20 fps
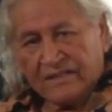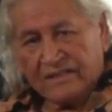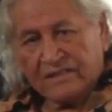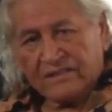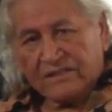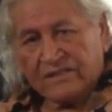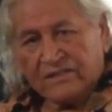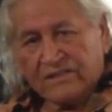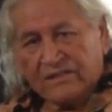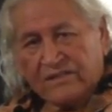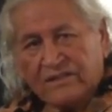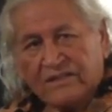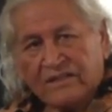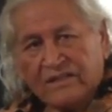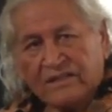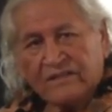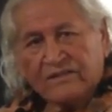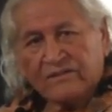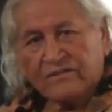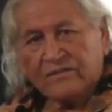So
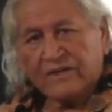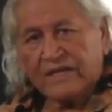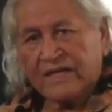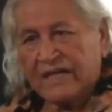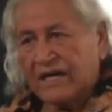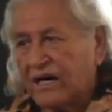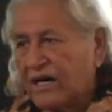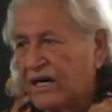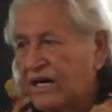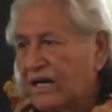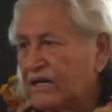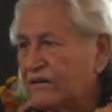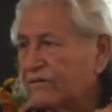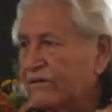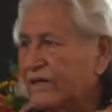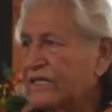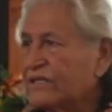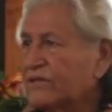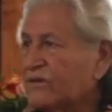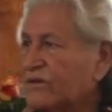we all
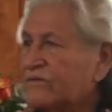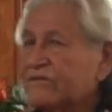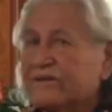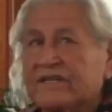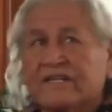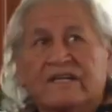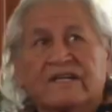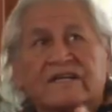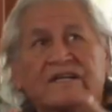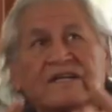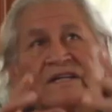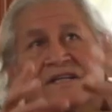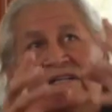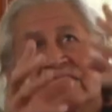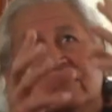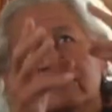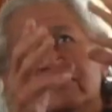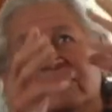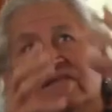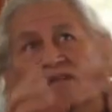went over there
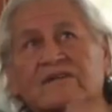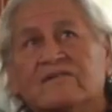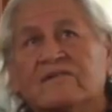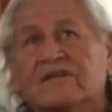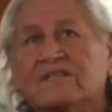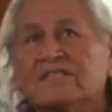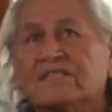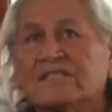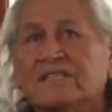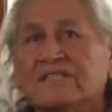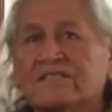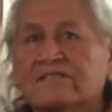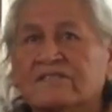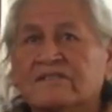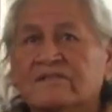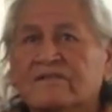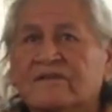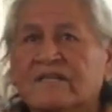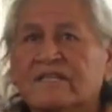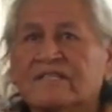to the
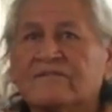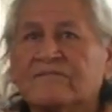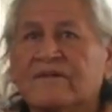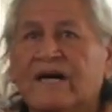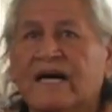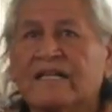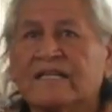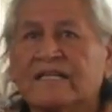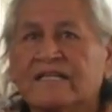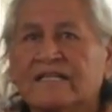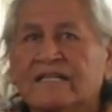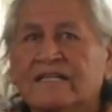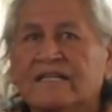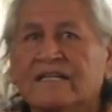Washichu white man,